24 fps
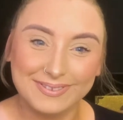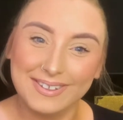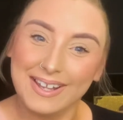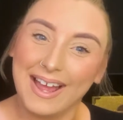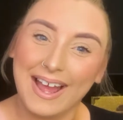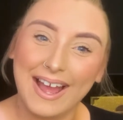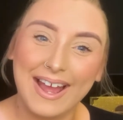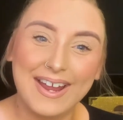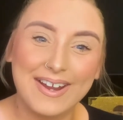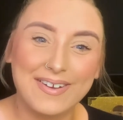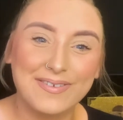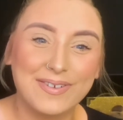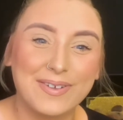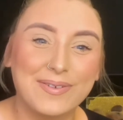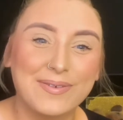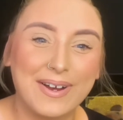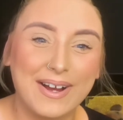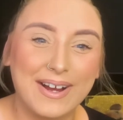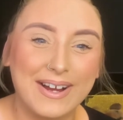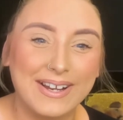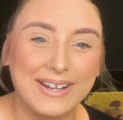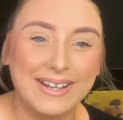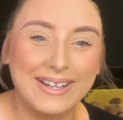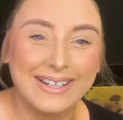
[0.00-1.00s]
Hi
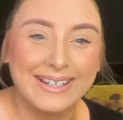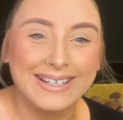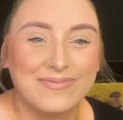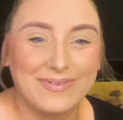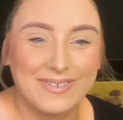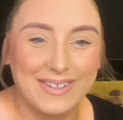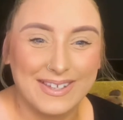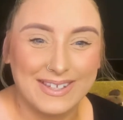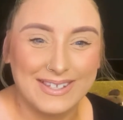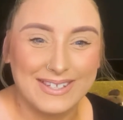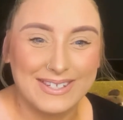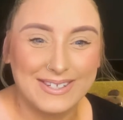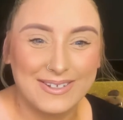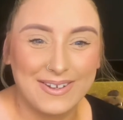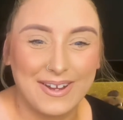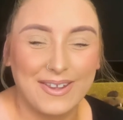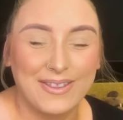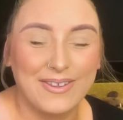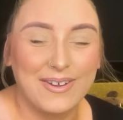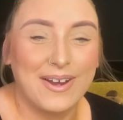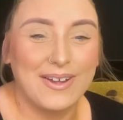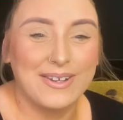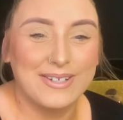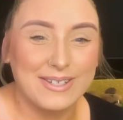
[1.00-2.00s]
everyone! So I
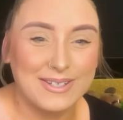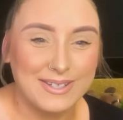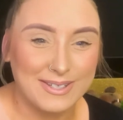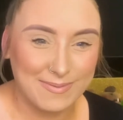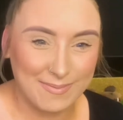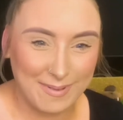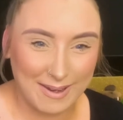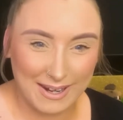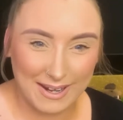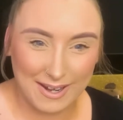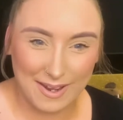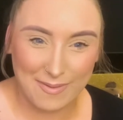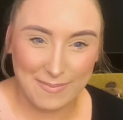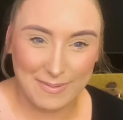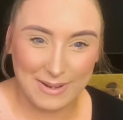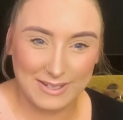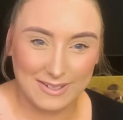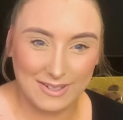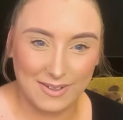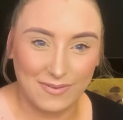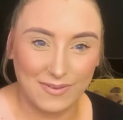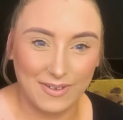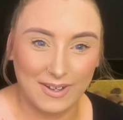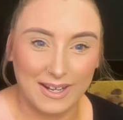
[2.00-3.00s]
thought I'd do something a little bit
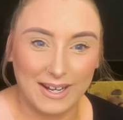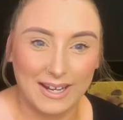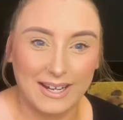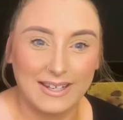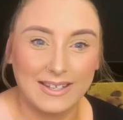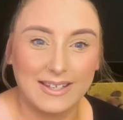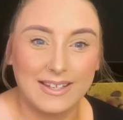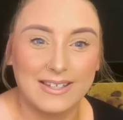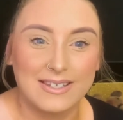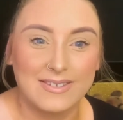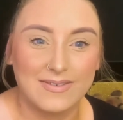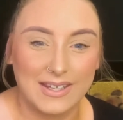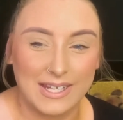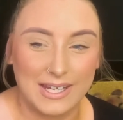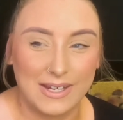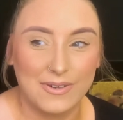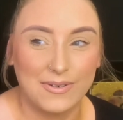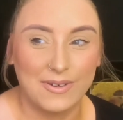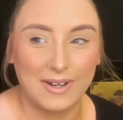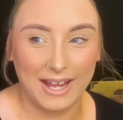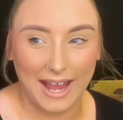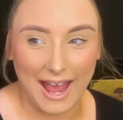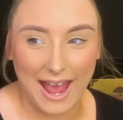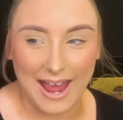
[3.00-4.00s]
different in this video
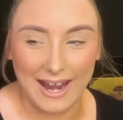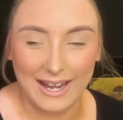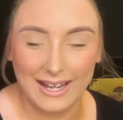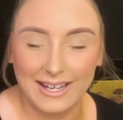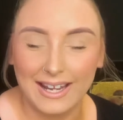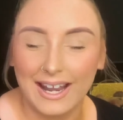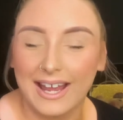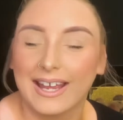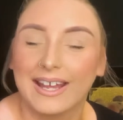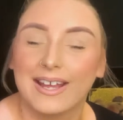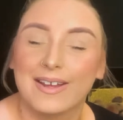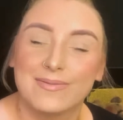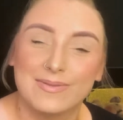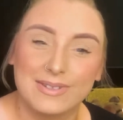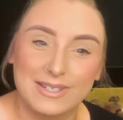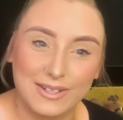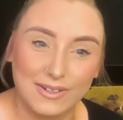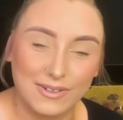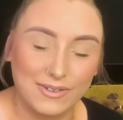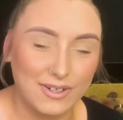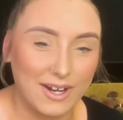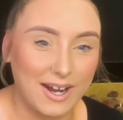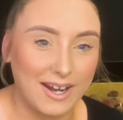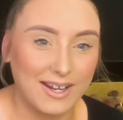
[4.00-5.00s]
again. Like, I'm still
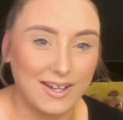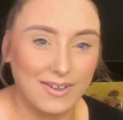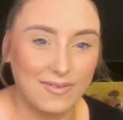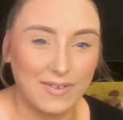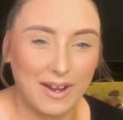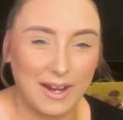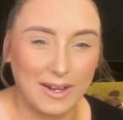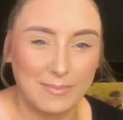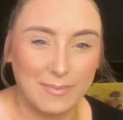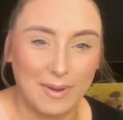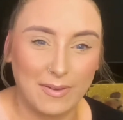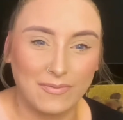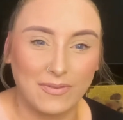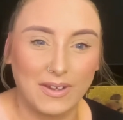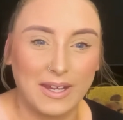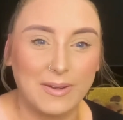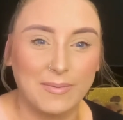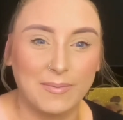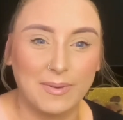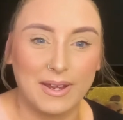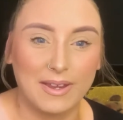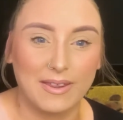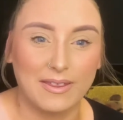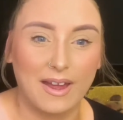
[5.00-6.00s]
trying to find my feet
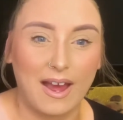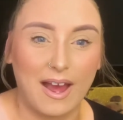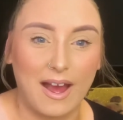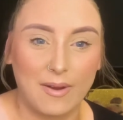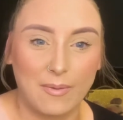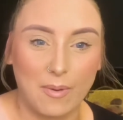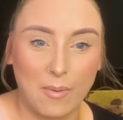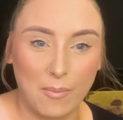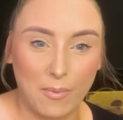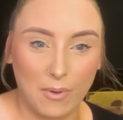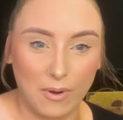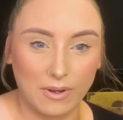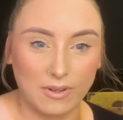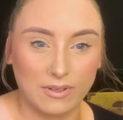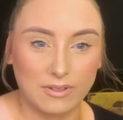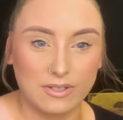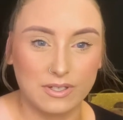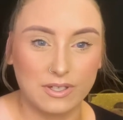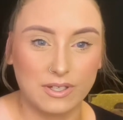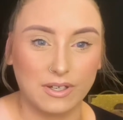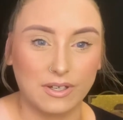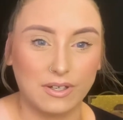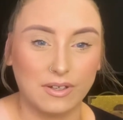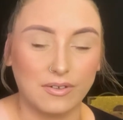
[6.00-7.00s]
with how I want
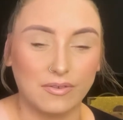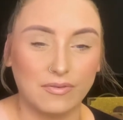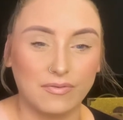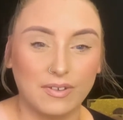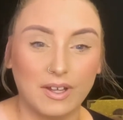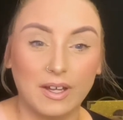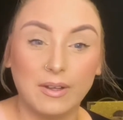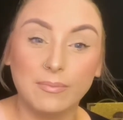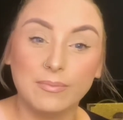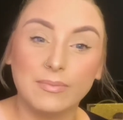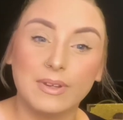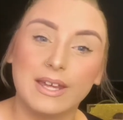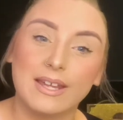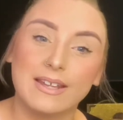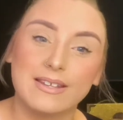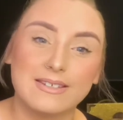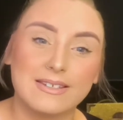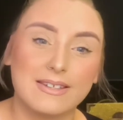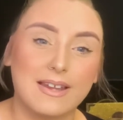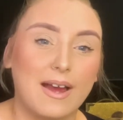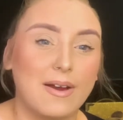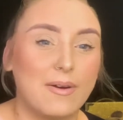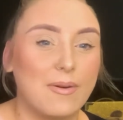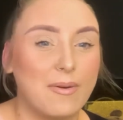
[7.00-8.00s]
to film things
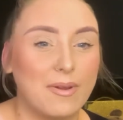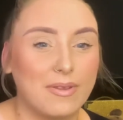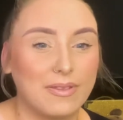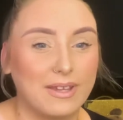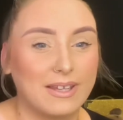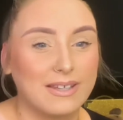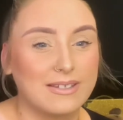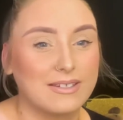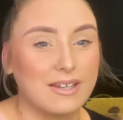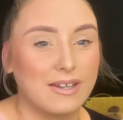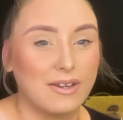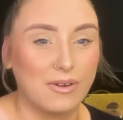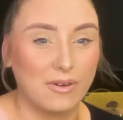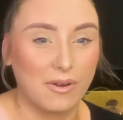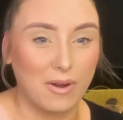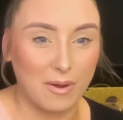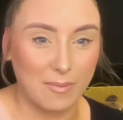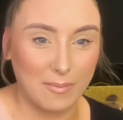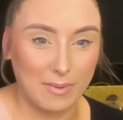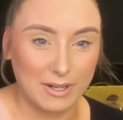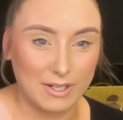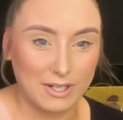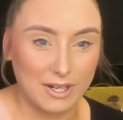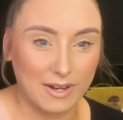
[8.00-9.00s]
and how I want things to look on
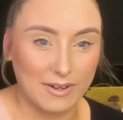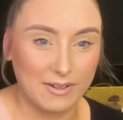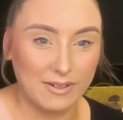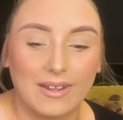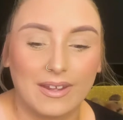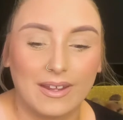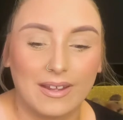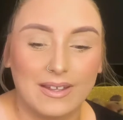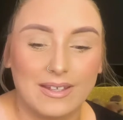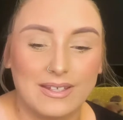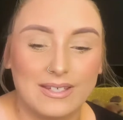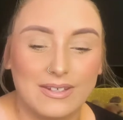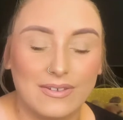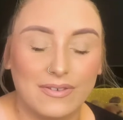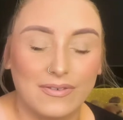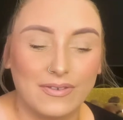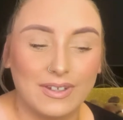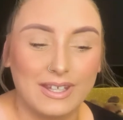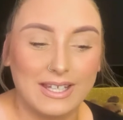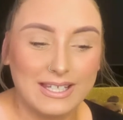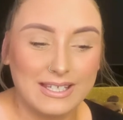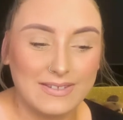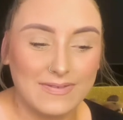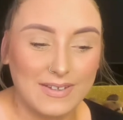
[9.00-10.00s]
my channel. So for
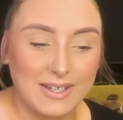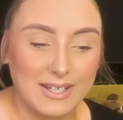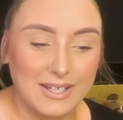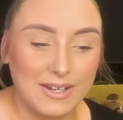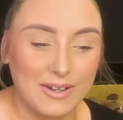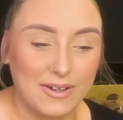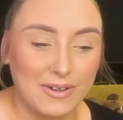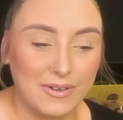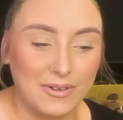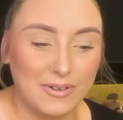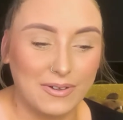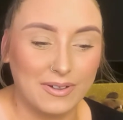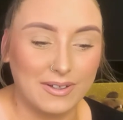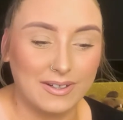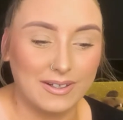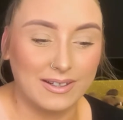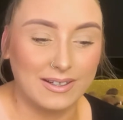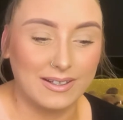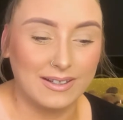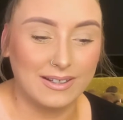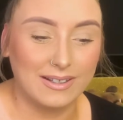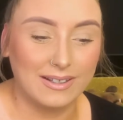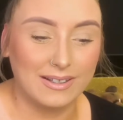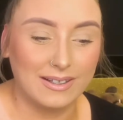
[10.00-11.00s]
this video,
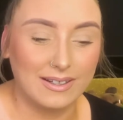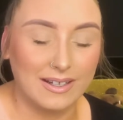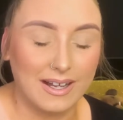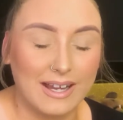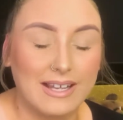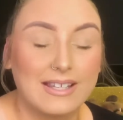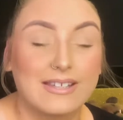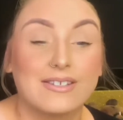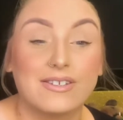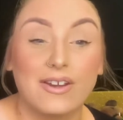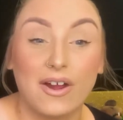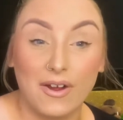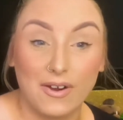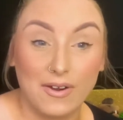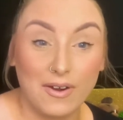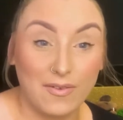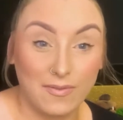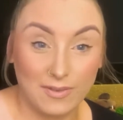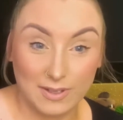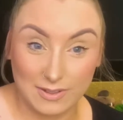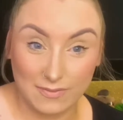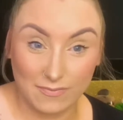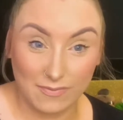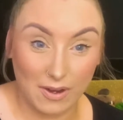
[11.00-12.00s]
it started off
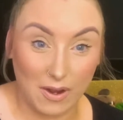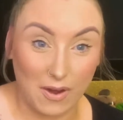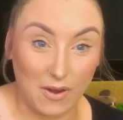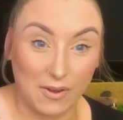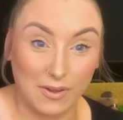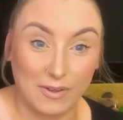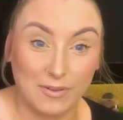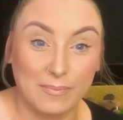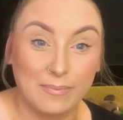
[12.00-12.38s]
as a vlog.